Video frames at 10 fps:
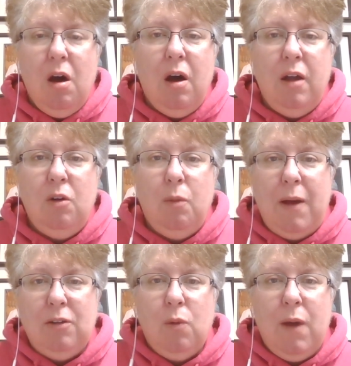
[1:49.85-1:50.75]
on
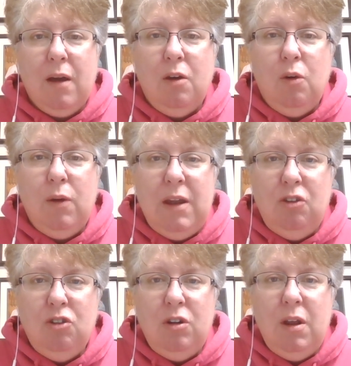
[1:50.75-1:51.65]
Opaskwayak Cree
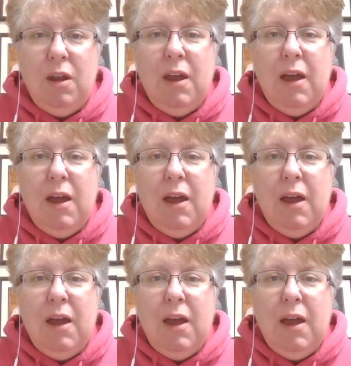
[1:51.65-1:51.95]
Nation,